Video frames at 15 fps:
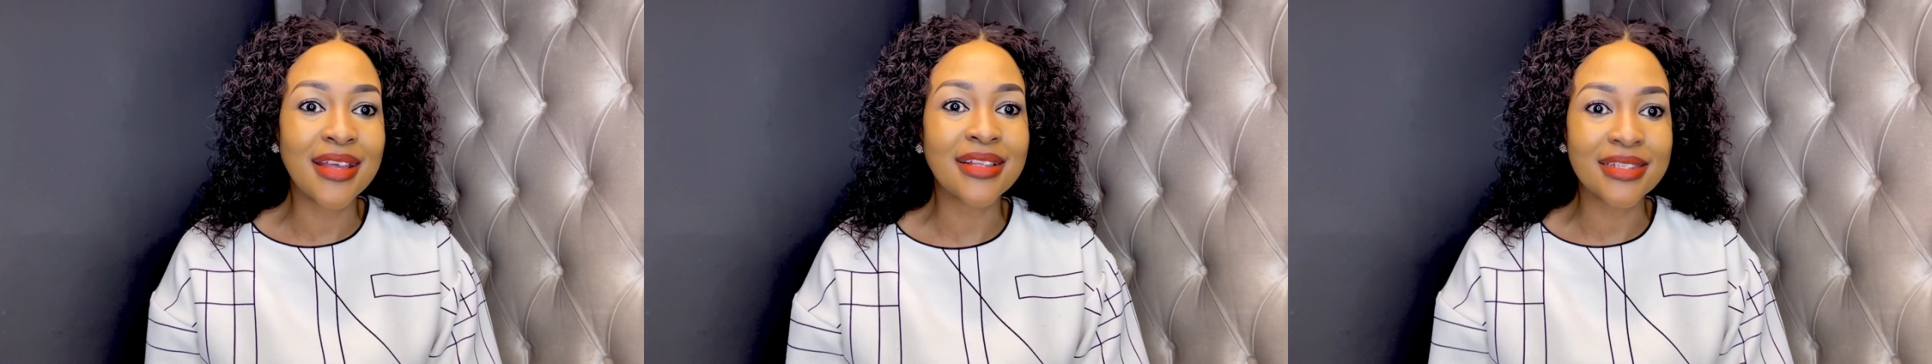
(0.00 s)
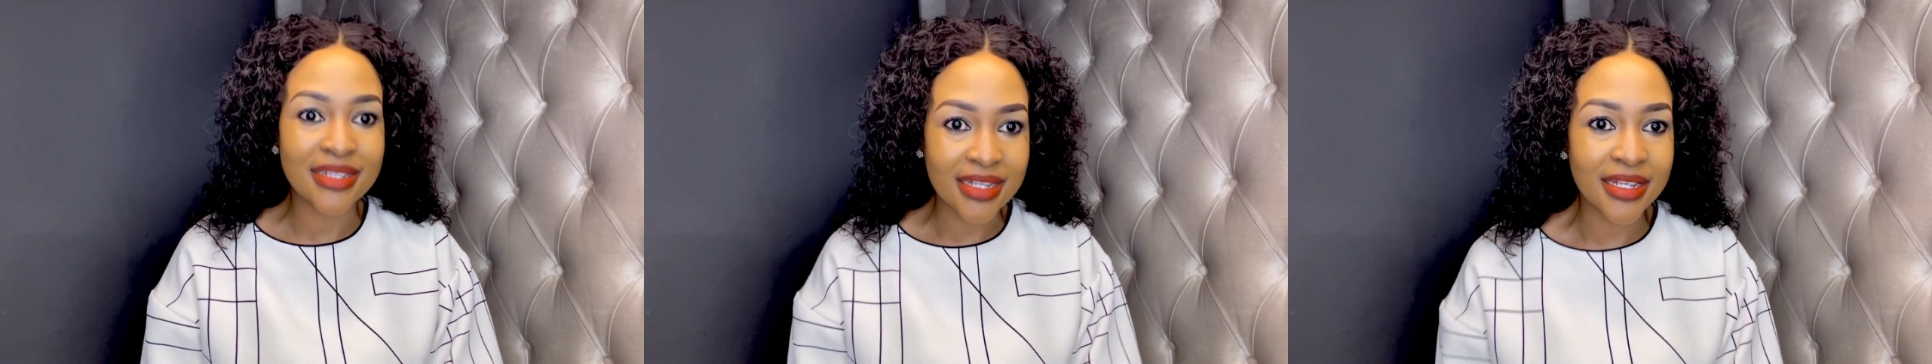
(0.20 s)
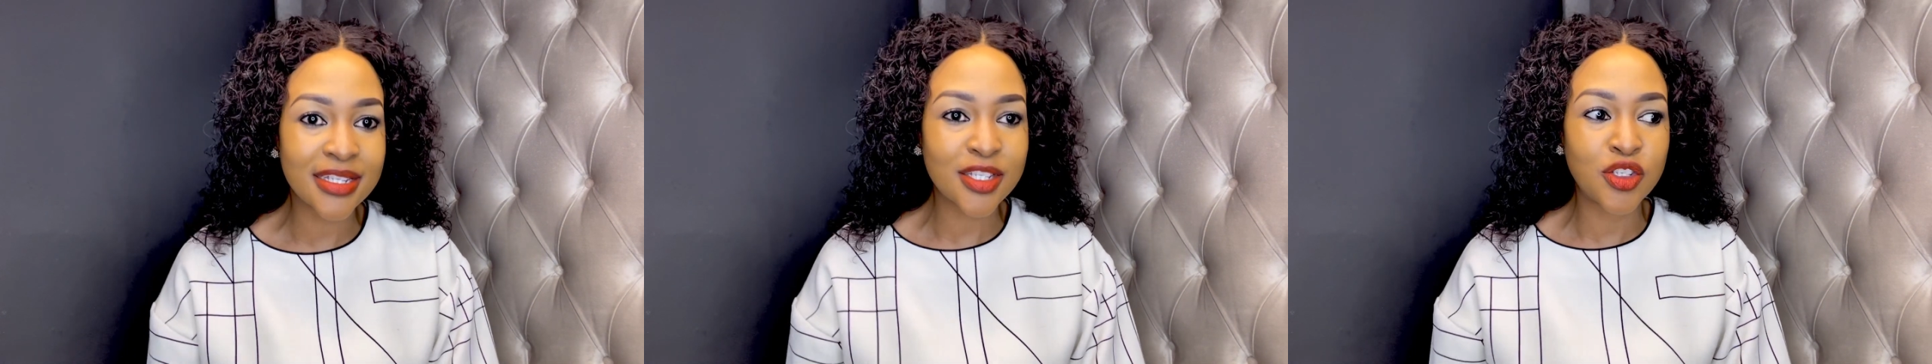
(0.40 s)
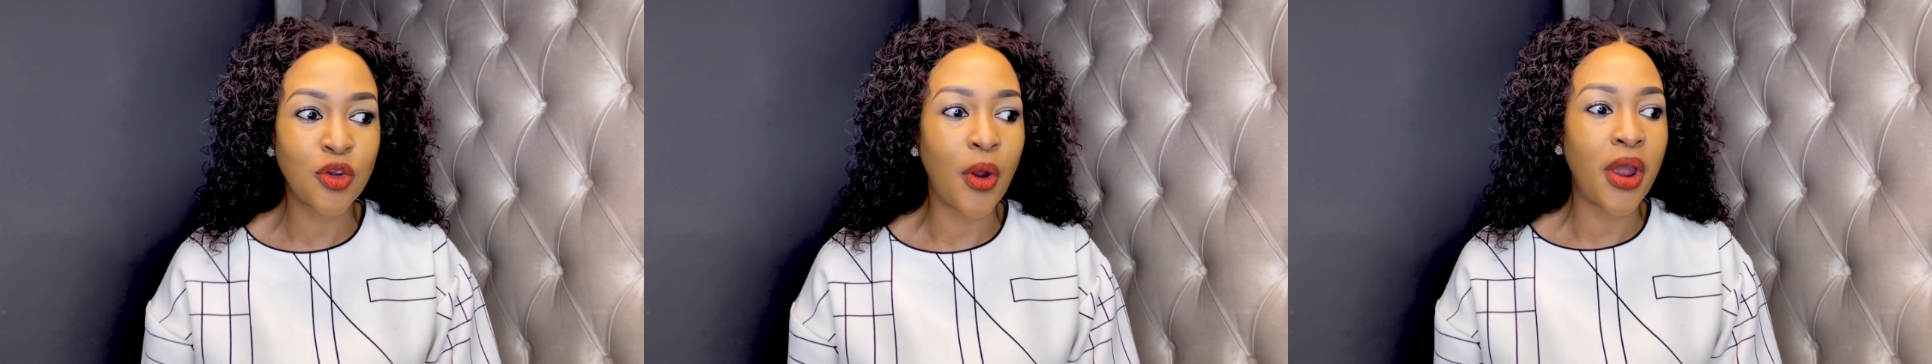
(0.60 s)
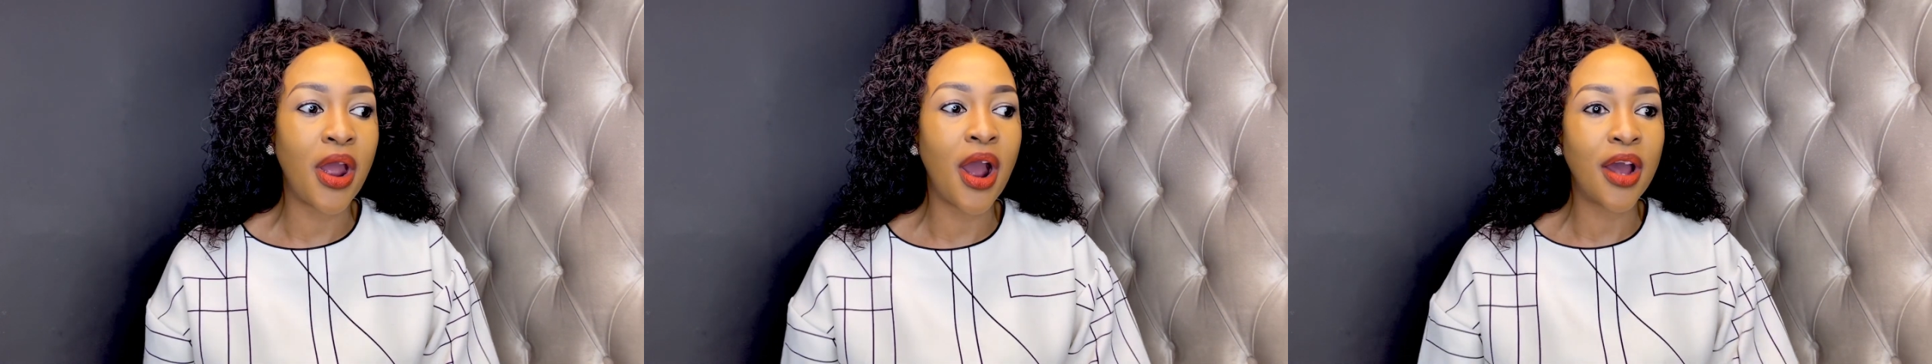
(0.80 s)
exist.
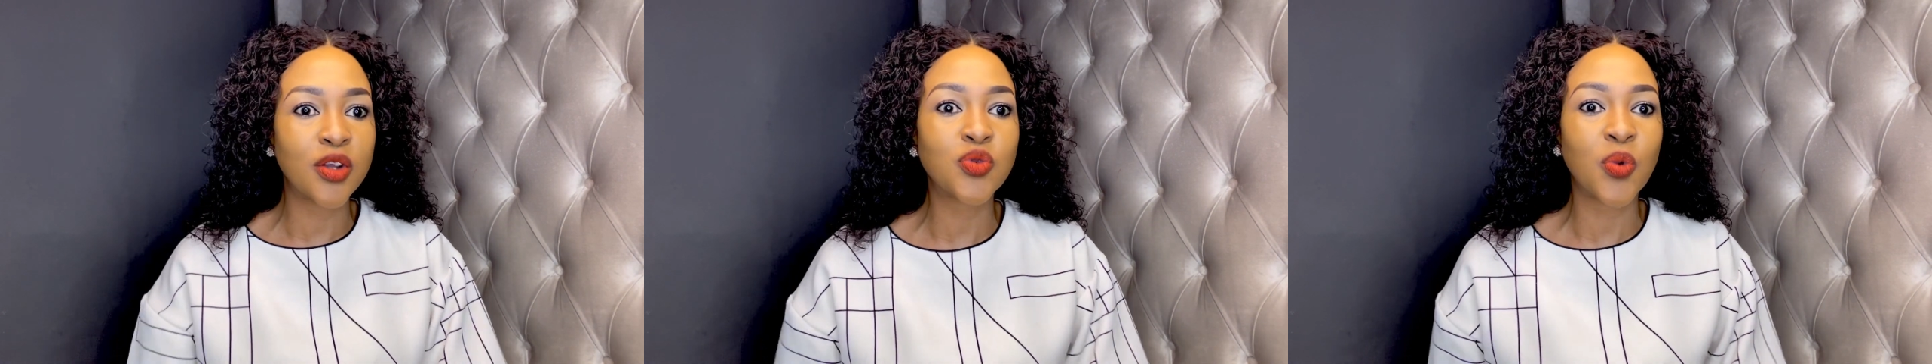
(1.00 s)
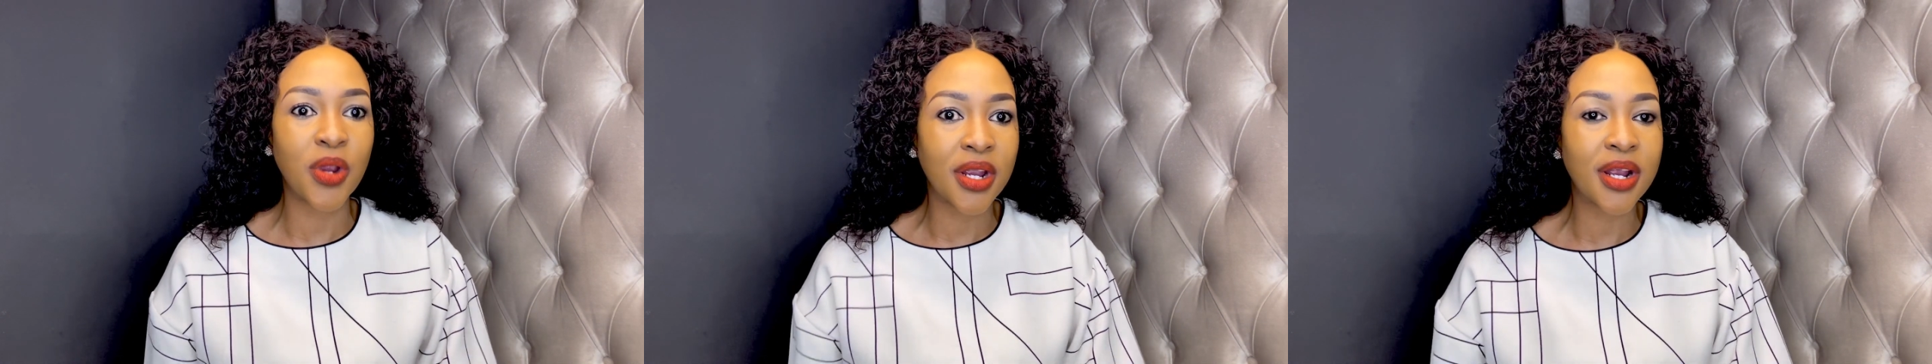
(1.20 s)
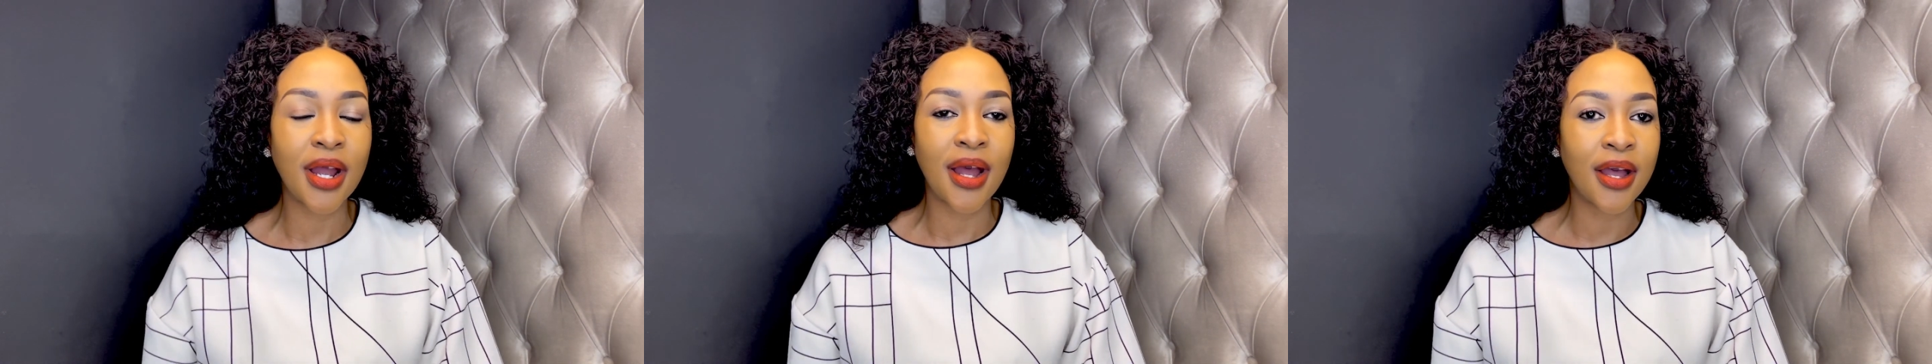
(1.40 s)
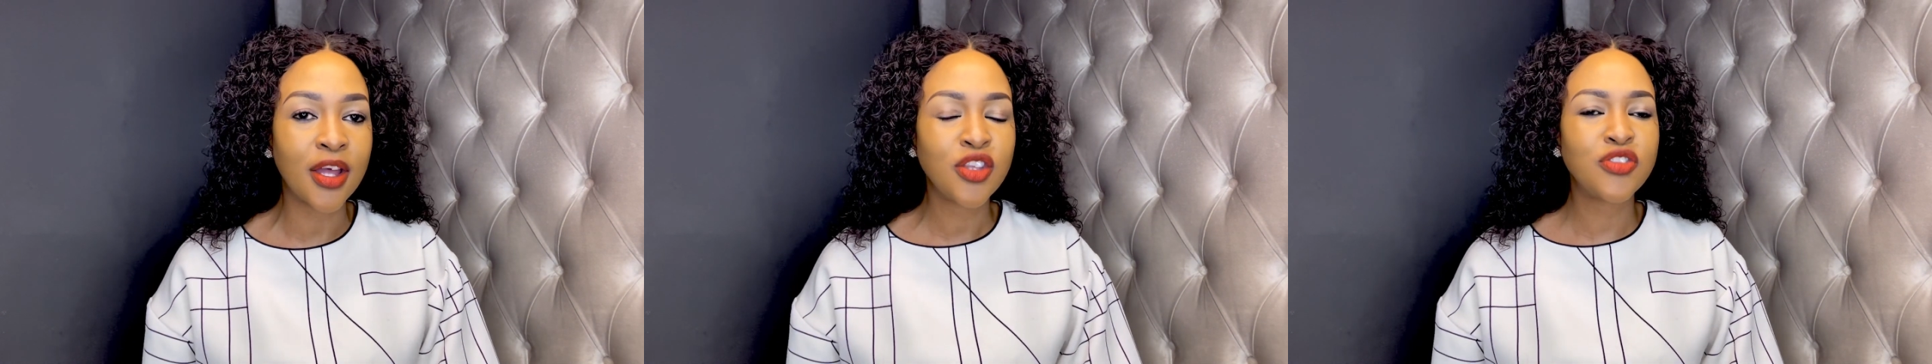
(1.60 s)
You're a hard worker.